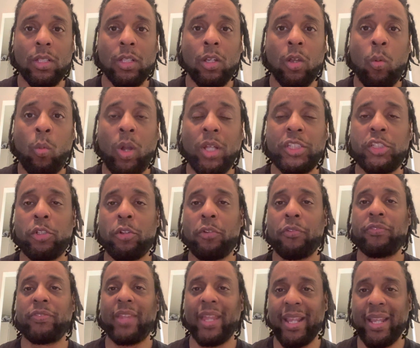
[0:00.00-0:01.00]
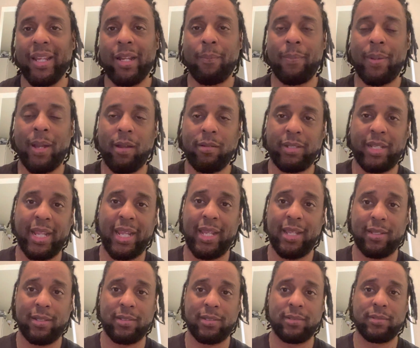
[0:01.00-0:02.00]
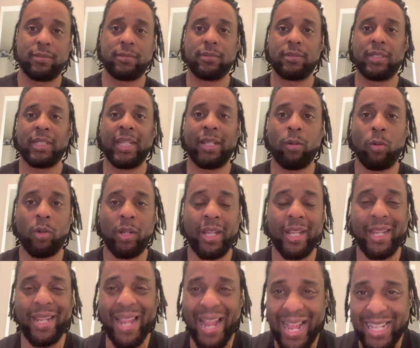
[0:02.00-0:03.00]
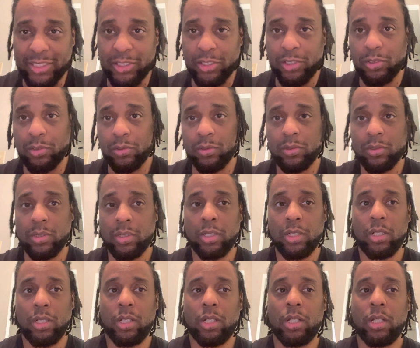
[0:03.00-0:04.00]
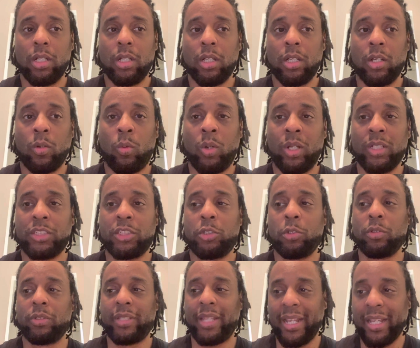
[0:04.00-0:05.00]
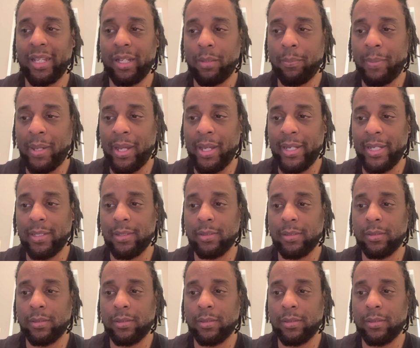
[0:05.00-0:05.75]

Once you're thinking about that, he got you. Once you're thinking about it,